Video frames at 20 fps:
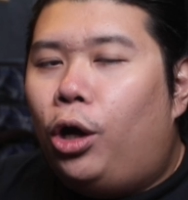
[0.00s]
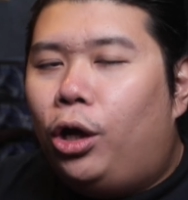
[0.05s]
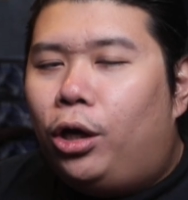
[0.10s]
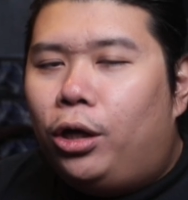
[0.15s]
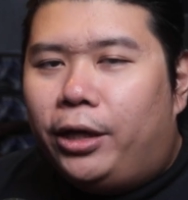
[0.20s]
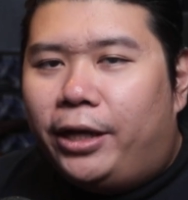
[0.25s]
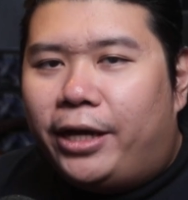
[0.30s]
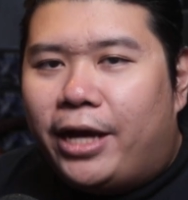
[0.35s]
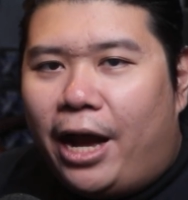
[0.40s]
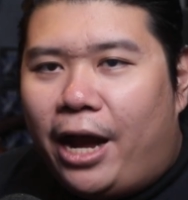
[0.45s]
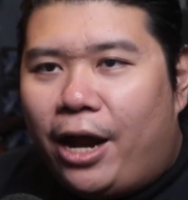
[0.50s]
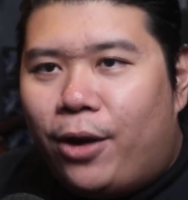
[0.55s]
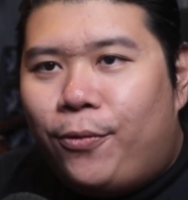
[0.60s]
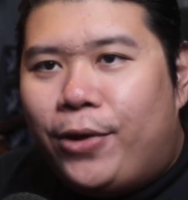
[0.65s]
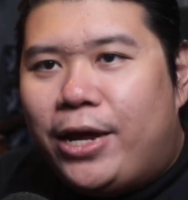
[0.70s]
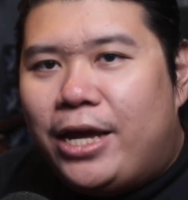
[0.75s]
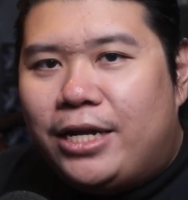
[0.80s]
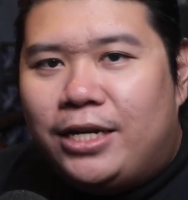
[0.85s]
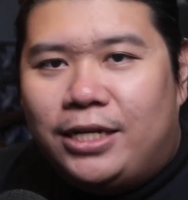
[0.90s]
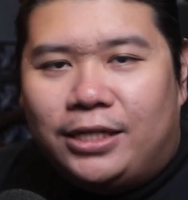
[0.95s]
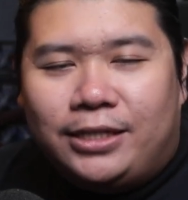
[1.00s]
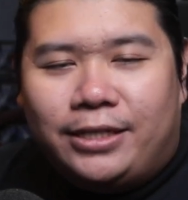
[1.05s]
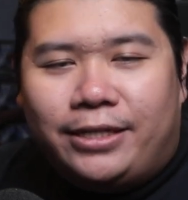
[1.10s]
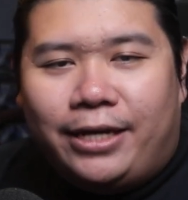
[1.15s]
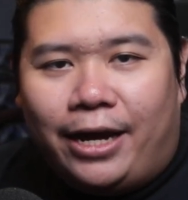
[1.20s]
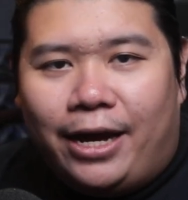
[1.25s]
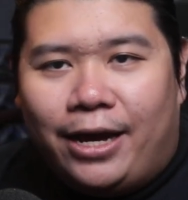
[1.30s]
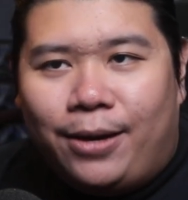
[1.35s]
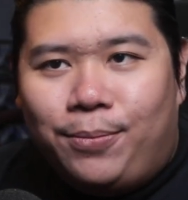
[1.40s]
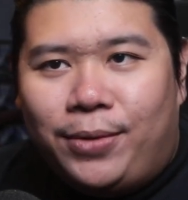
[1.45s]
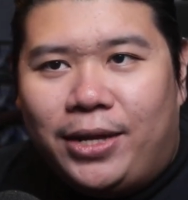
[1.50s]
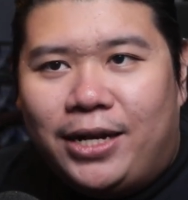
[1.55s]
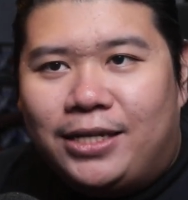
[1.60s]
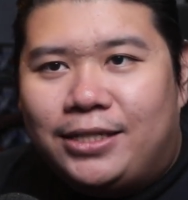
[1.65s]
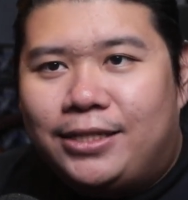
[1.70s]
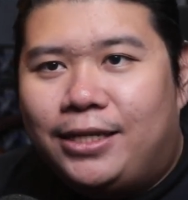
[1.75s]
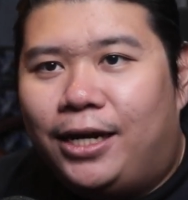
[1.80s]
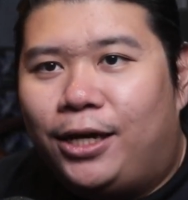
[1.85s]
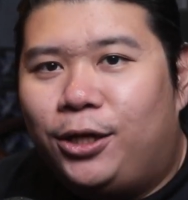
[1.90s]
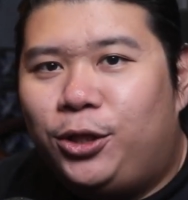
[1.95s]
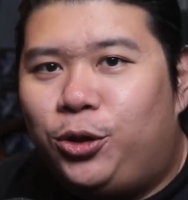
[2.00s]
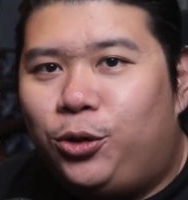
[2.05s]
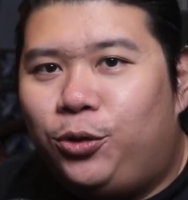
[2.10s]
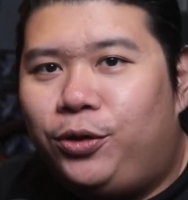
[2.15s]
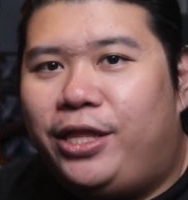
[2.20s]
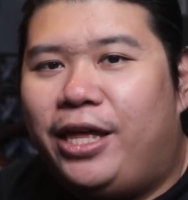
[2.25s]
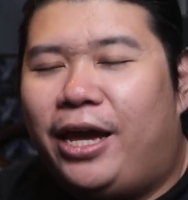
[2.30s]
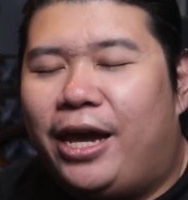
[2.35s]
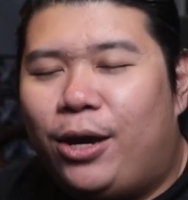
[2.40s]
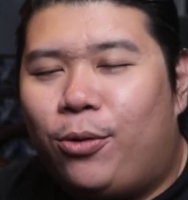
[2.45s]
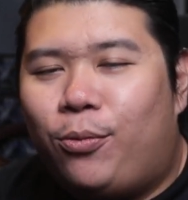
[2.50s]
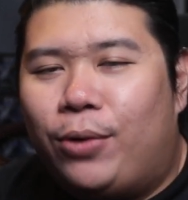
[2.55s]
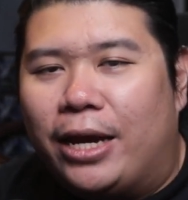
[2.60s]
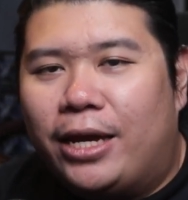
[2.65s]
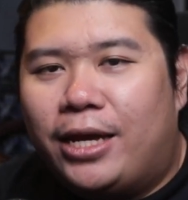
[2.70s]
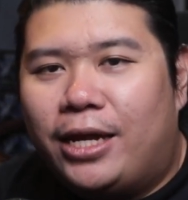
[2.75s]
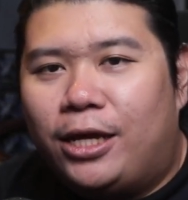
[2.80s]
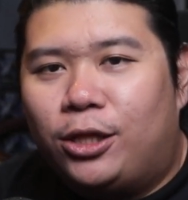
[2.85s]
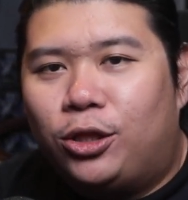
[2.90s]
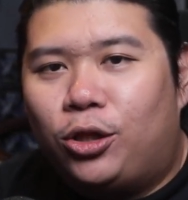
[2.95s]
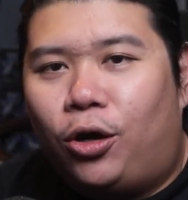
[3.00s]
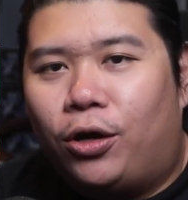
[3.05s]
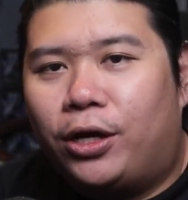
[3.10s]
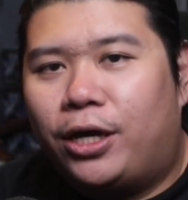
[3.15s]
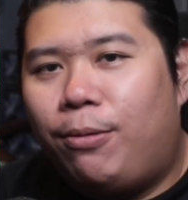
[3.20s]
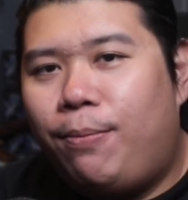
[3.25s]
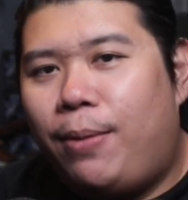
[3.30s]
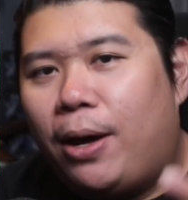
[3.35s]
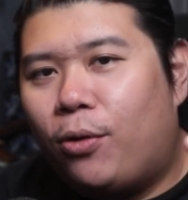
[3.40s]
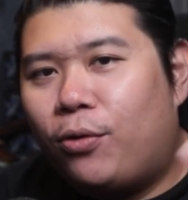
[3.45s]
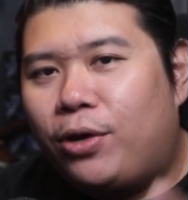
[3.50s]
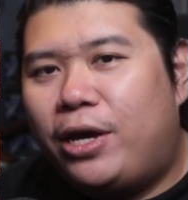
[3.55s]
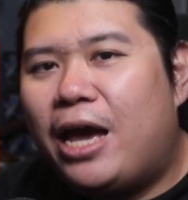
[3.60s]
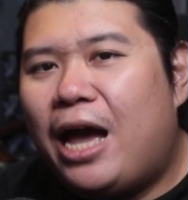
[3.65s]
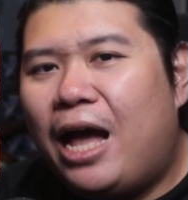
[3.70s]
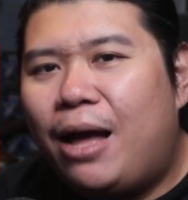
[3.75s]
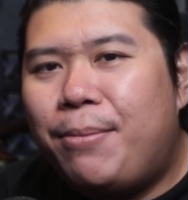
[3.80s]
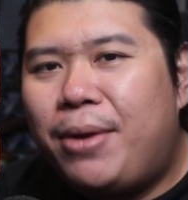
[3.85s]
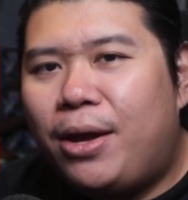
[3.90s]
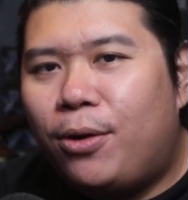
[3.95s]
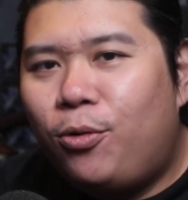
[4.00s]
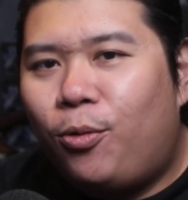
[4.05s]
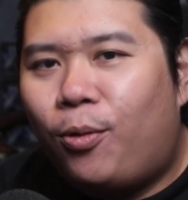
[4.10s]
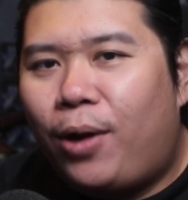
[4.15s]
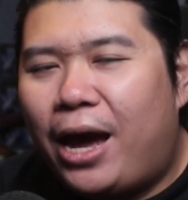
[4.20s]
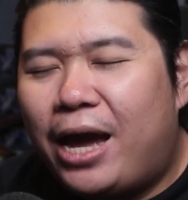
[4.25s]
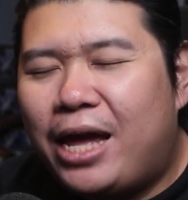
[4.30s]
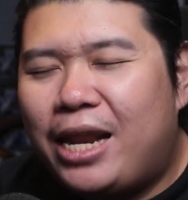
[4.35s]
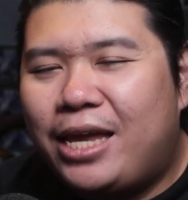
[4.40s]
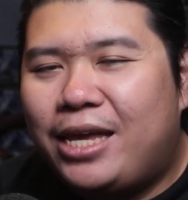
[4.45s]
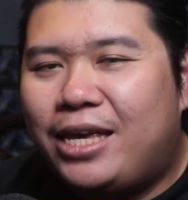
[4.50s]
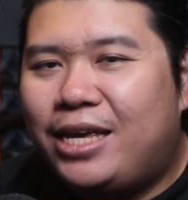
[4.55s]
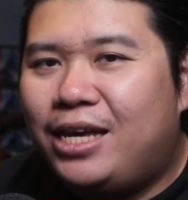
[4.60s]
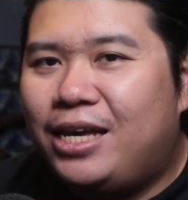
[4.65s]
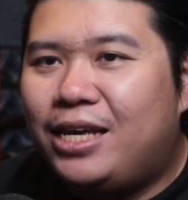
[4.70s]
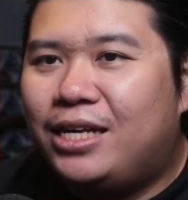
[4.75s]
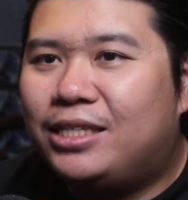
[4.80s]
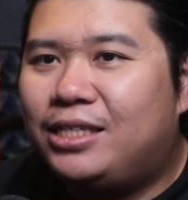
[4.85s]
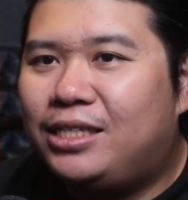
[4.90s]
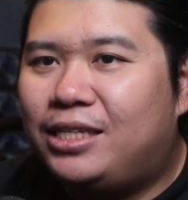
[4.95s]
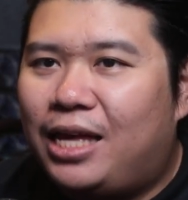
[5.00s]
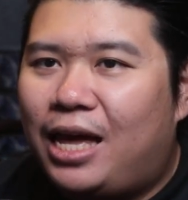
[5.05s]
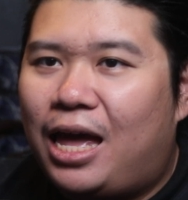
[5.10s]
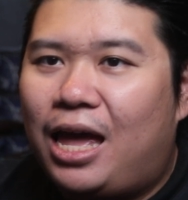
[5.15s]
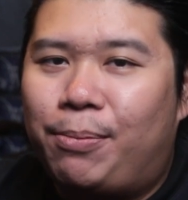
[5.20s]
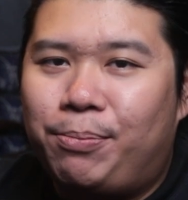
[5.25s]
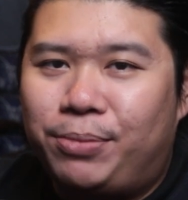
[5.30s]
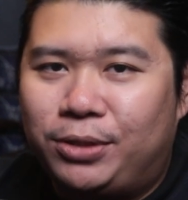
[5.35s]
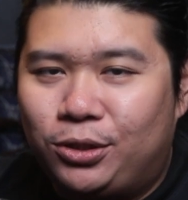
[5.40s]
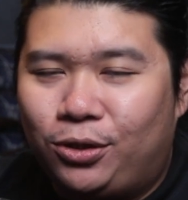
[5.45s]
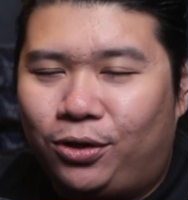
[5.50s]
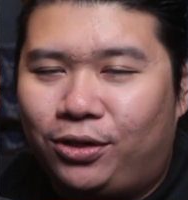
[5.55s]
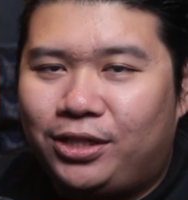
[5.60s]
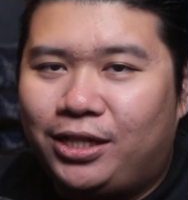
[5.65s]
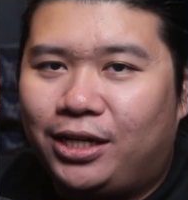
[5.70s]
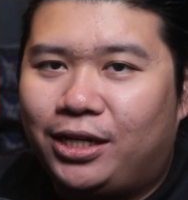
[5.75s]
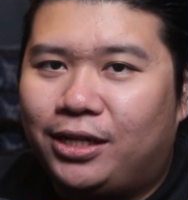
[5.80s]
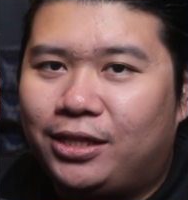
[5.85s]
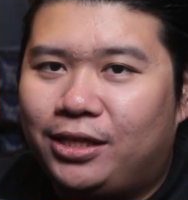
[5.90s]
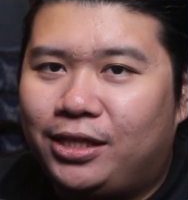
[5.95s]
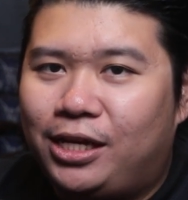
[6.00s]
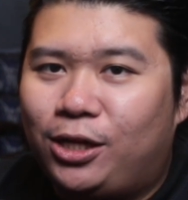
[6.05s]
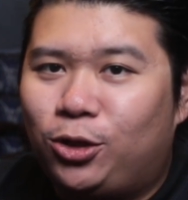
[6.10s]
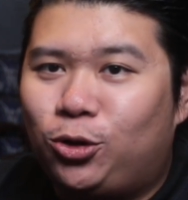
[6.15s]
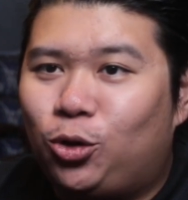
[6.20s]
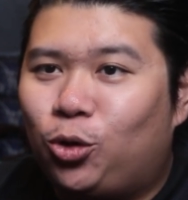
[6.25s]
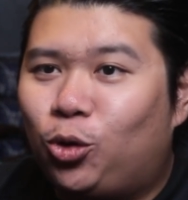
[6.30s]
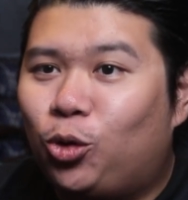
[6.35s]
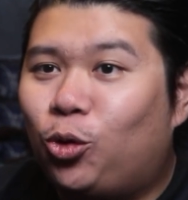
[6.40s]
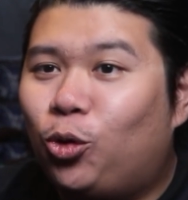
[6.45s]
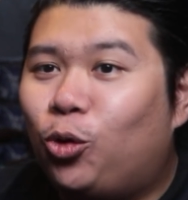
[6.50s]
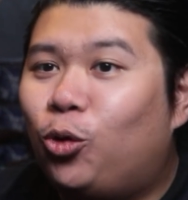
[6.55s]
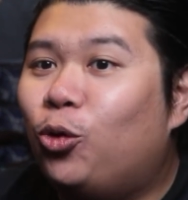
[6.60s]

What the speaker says: Okay, minasan. Today we're gonna talk about Kamen Rider Geats episode 32.